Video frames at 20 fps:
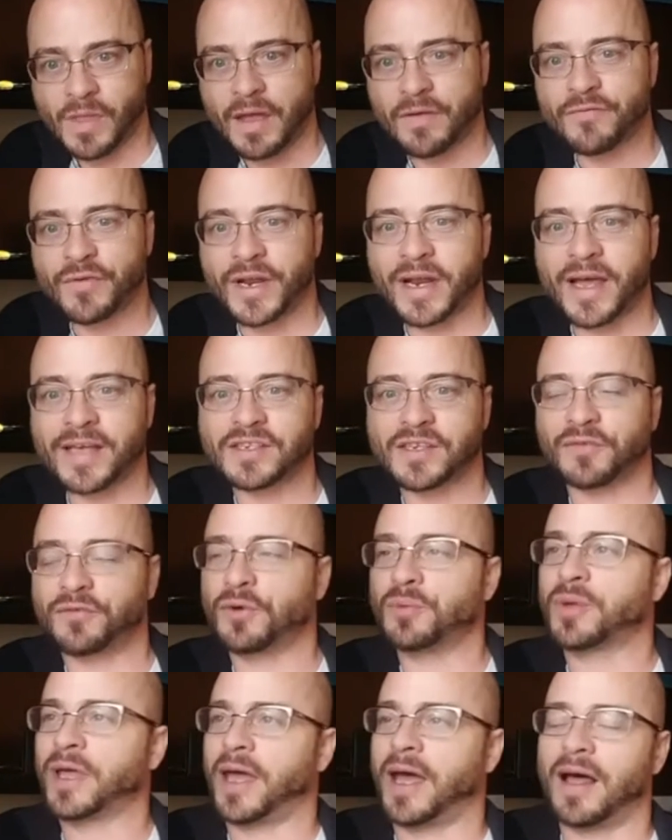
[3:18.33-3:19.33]
Vanessa
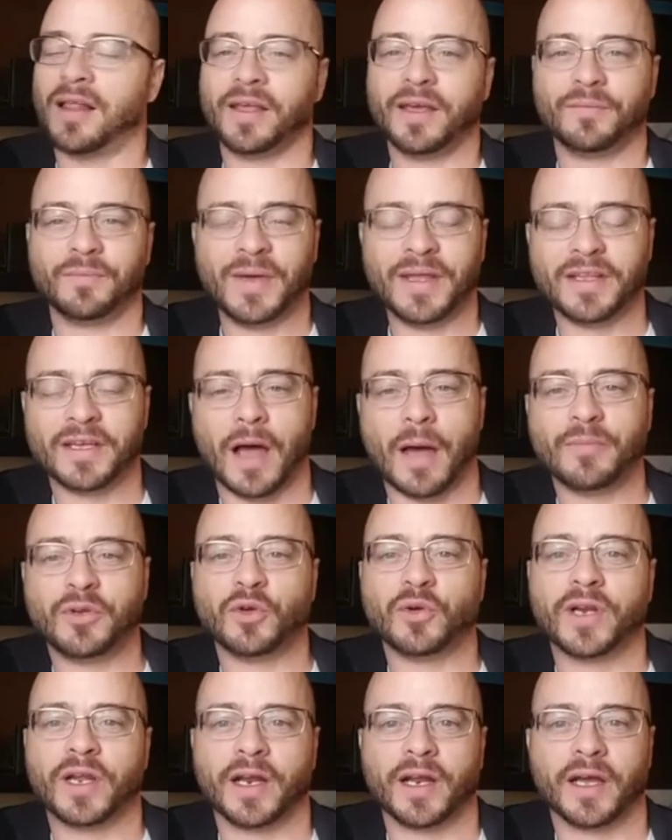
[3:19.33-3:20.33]
from Cali. Man, I'm
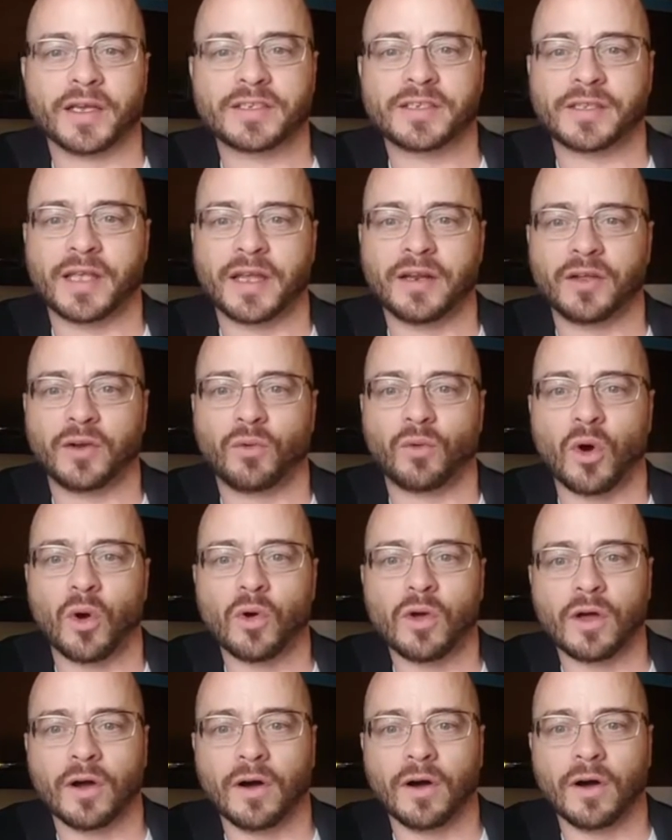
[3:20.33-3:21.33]
doing an extended roll
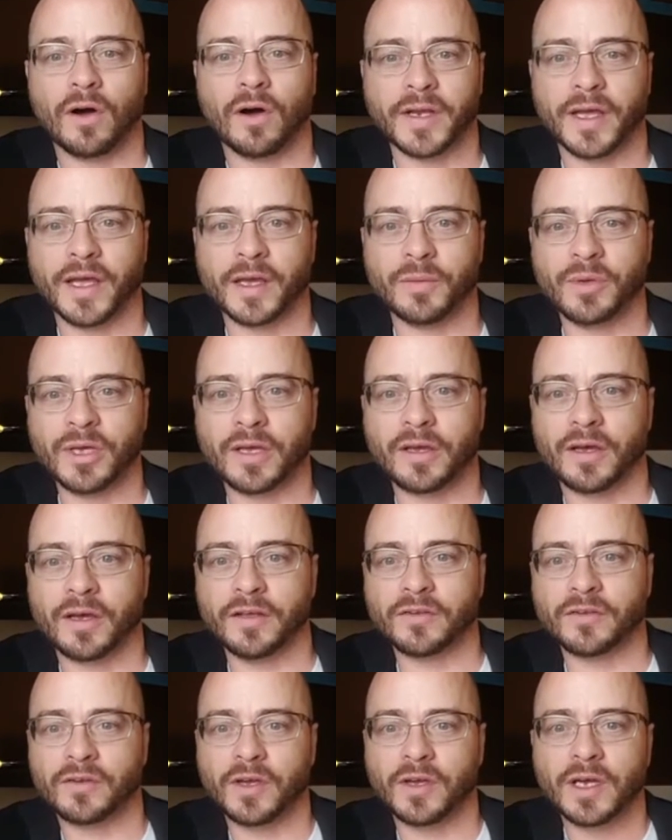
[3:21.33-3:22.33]
call today
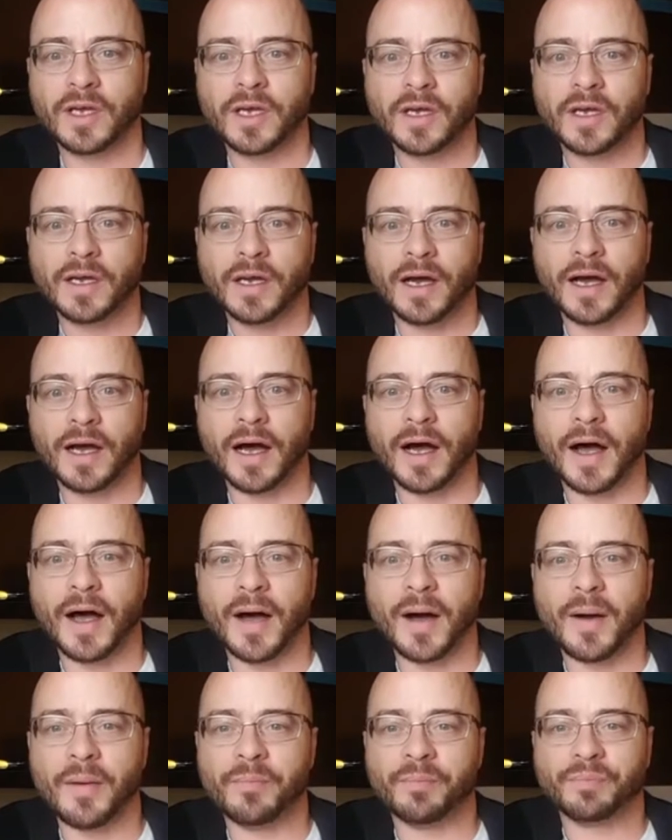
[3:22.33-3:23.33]
because
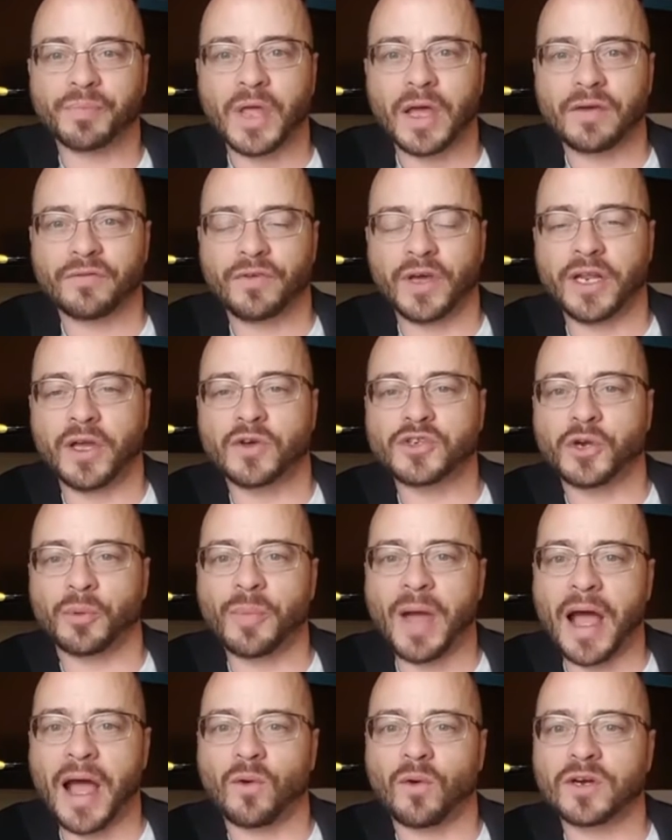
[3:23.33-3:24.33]
videos are
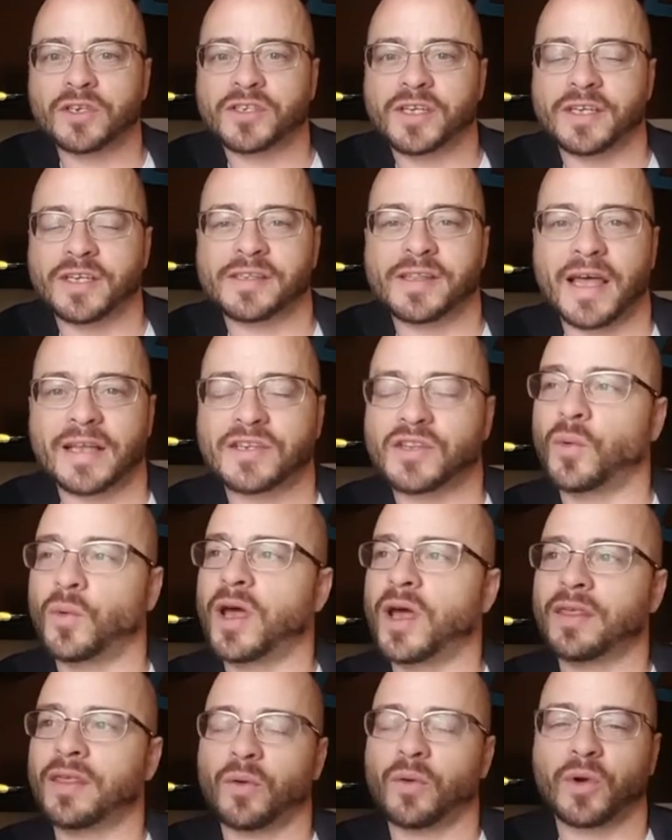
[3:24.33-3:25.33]
backwards because that's the
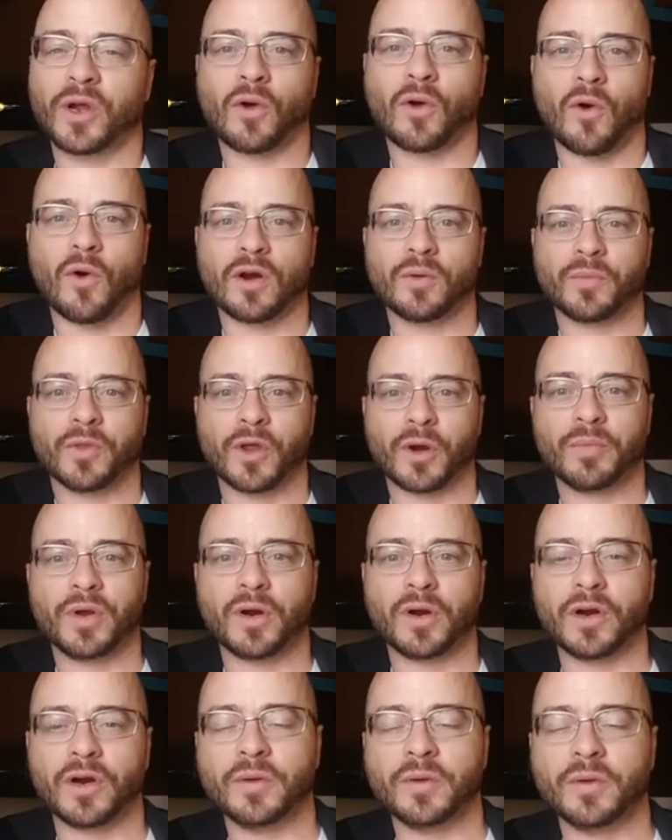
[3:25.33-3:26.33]
way they record them. They're
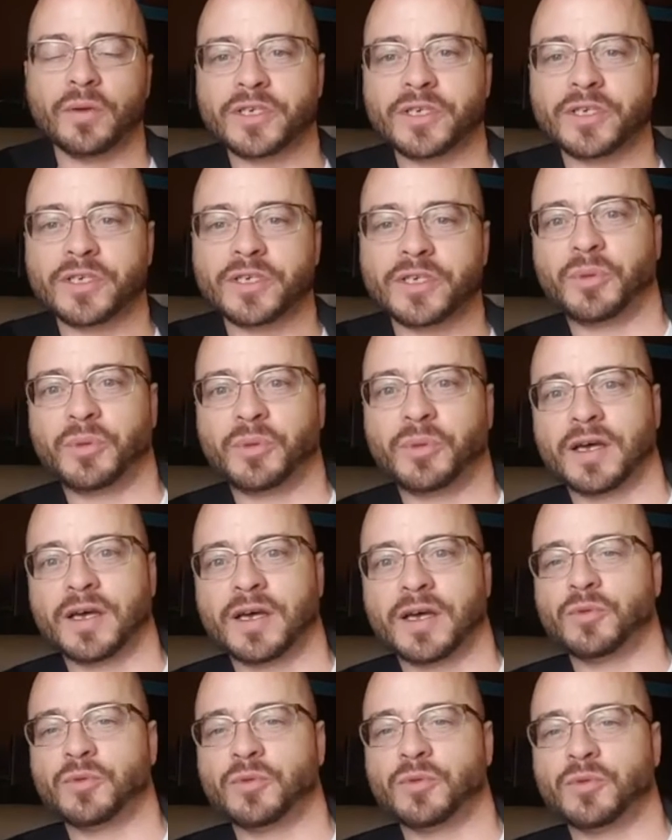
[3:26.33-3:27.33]
mirror images
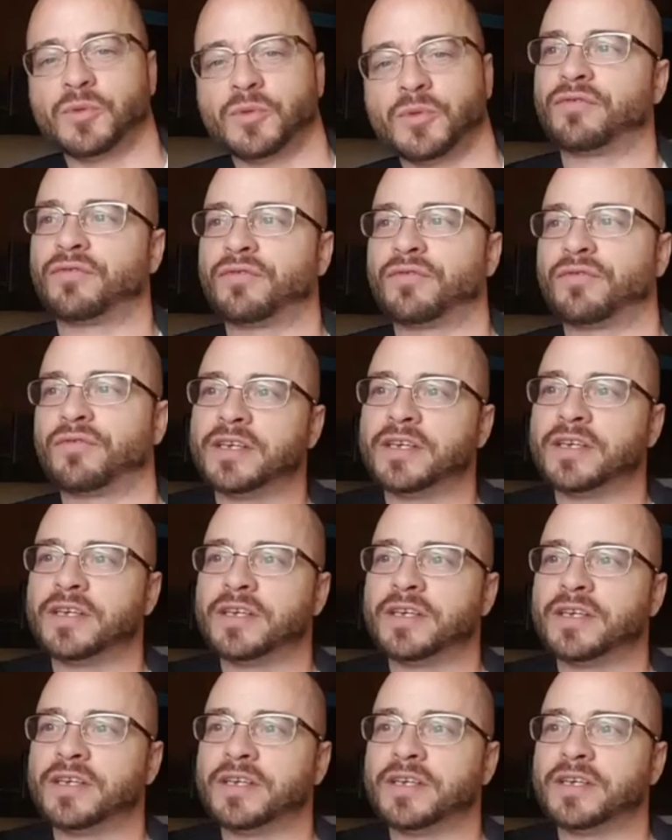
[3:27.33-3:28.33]
because I'm using my
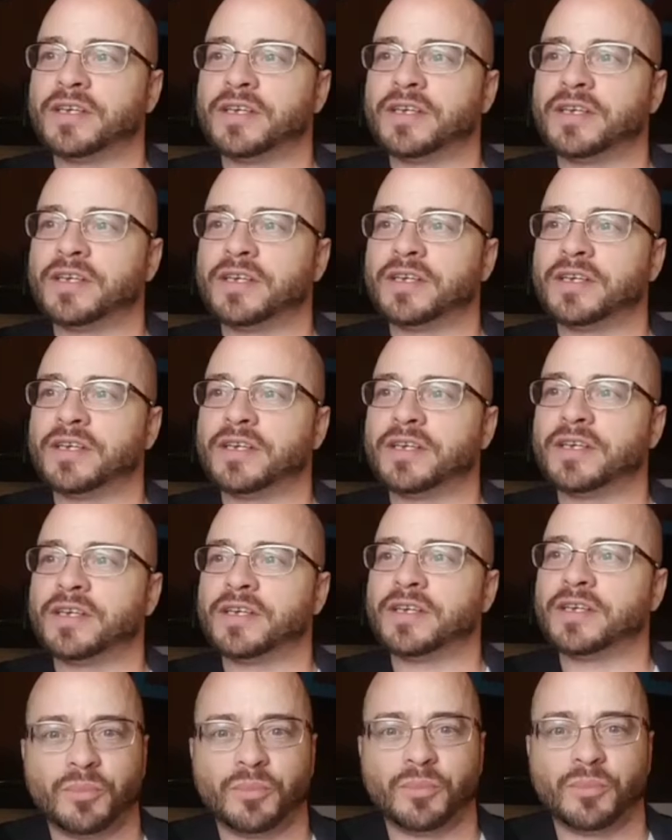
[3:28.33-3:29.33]
front-facing
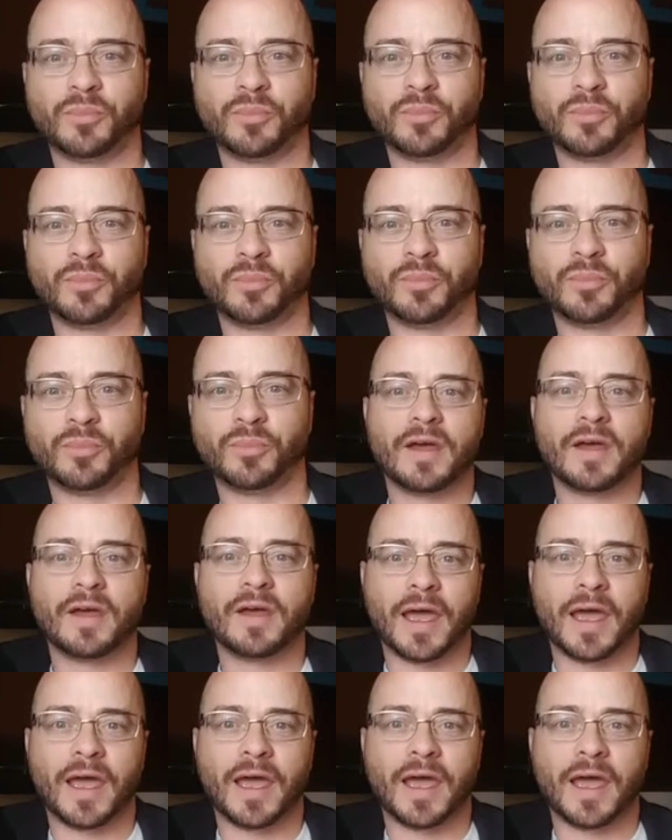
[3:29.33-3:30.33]
camera
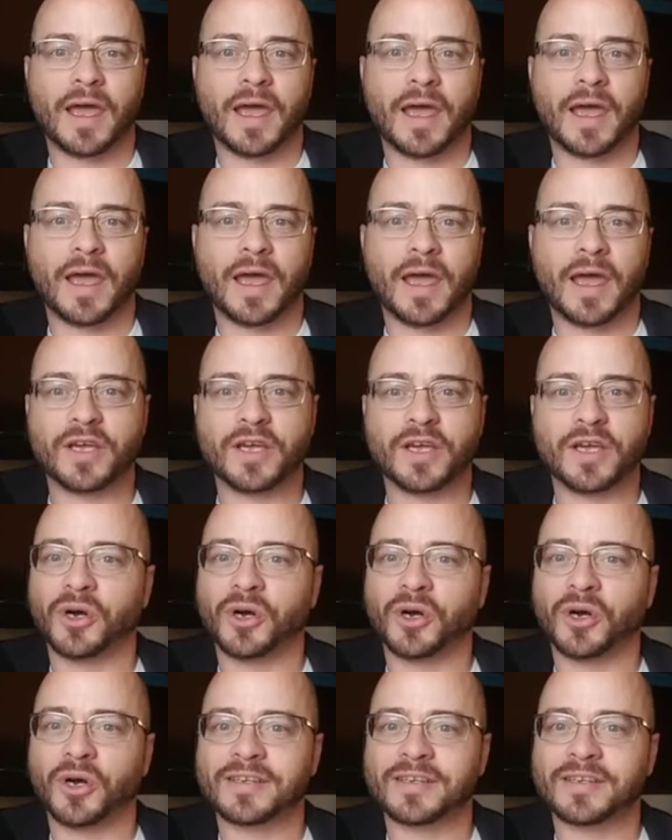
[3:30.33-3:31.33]
and Facebook
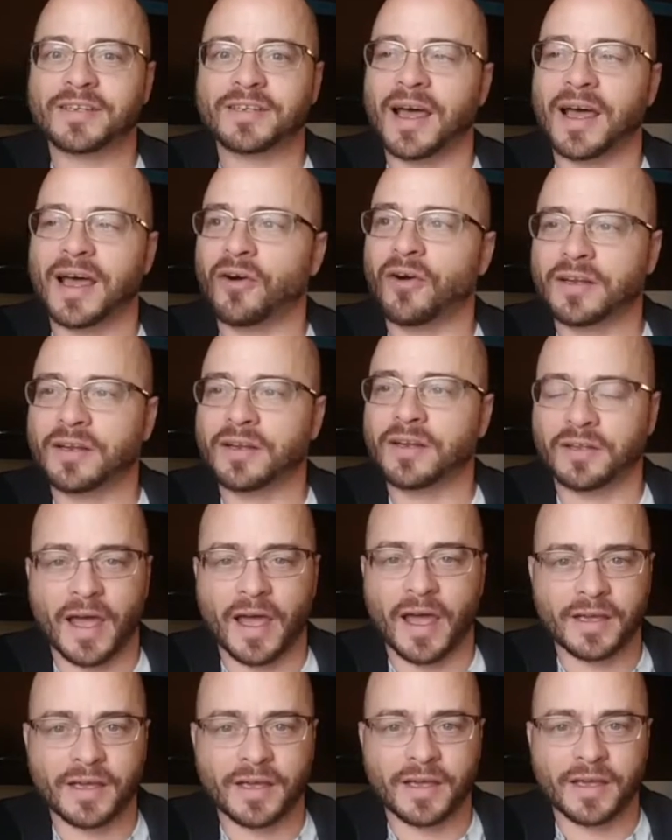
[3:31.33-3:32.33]
hasn't
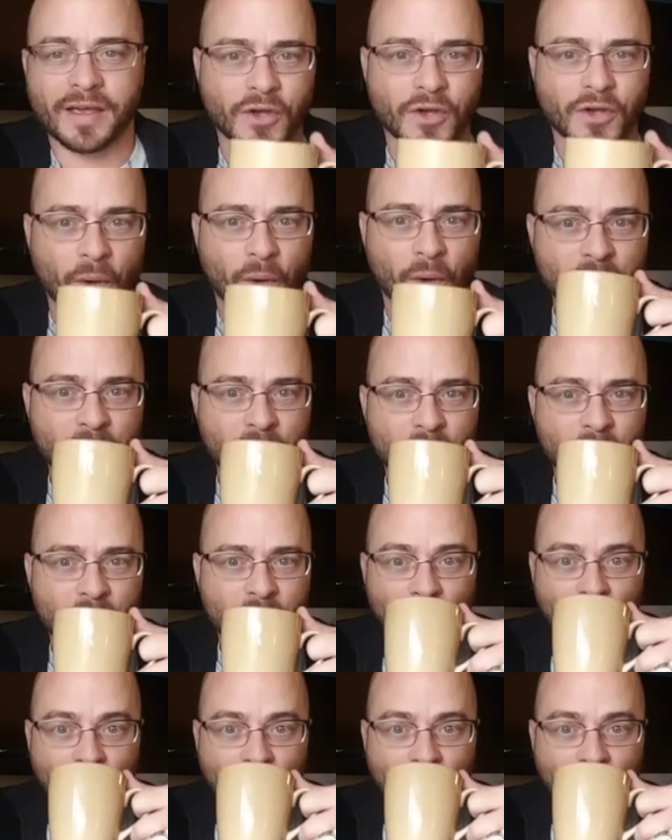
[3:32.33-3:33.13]
corrected that yet. So